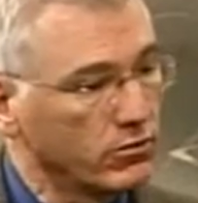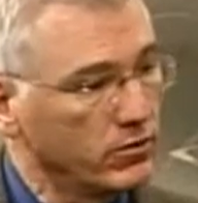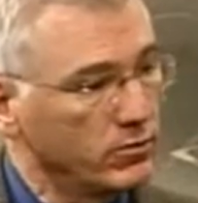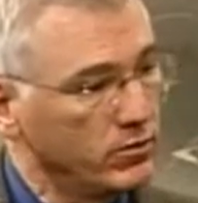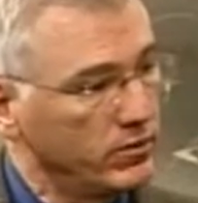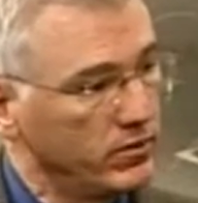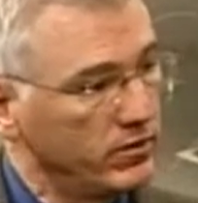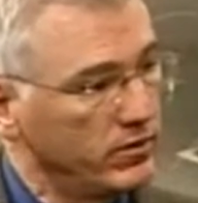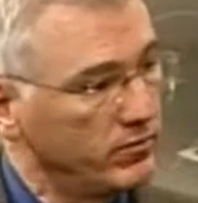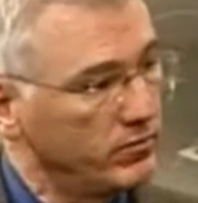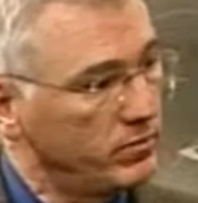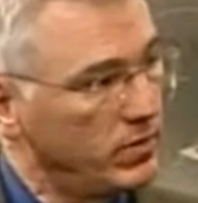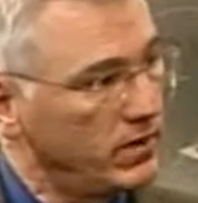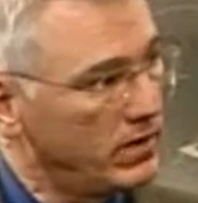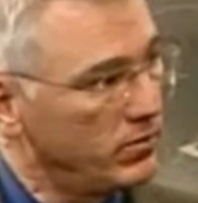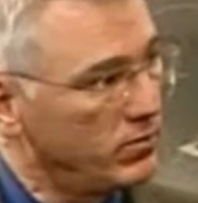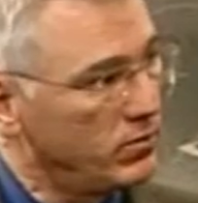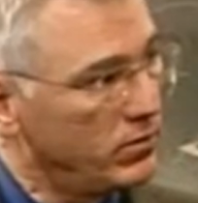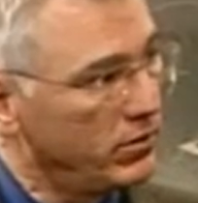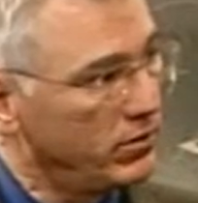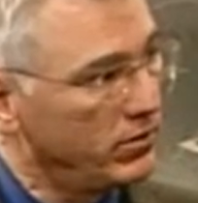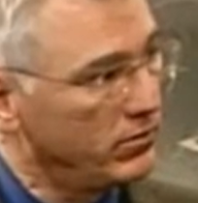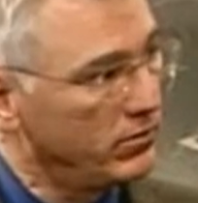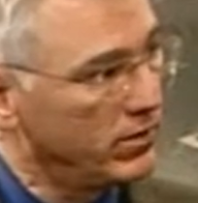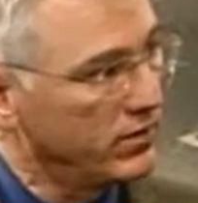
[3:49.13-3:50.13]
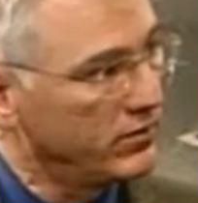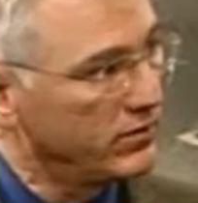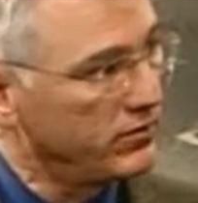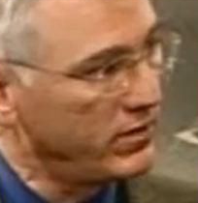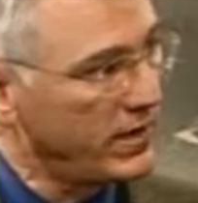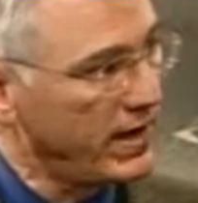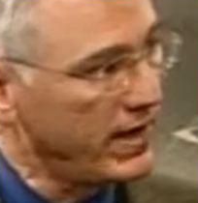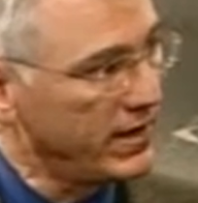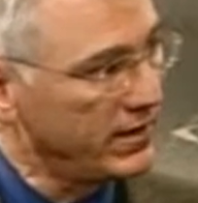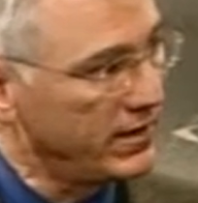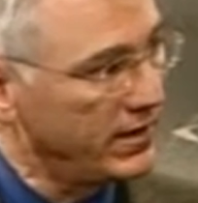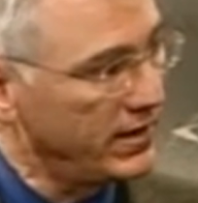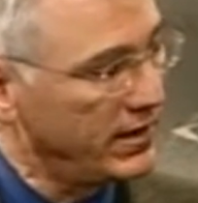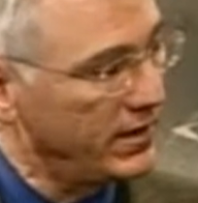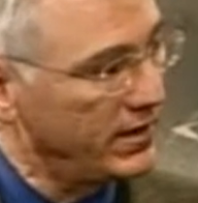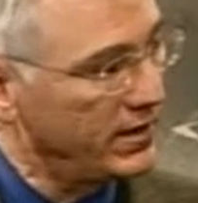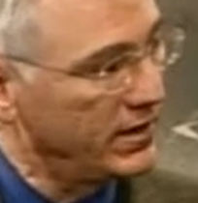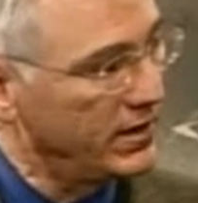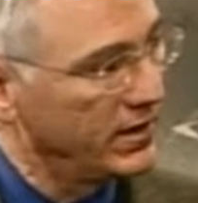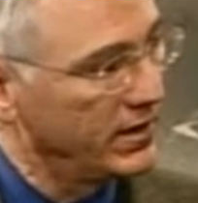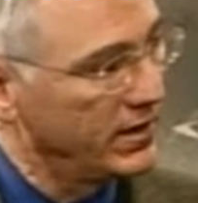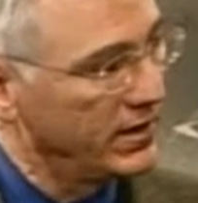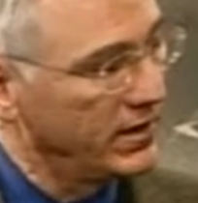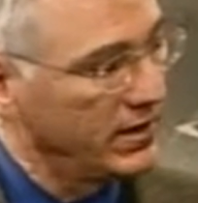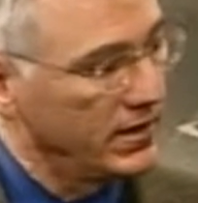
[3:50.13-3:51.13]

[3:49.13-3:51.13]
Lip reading: groups of people reflecting.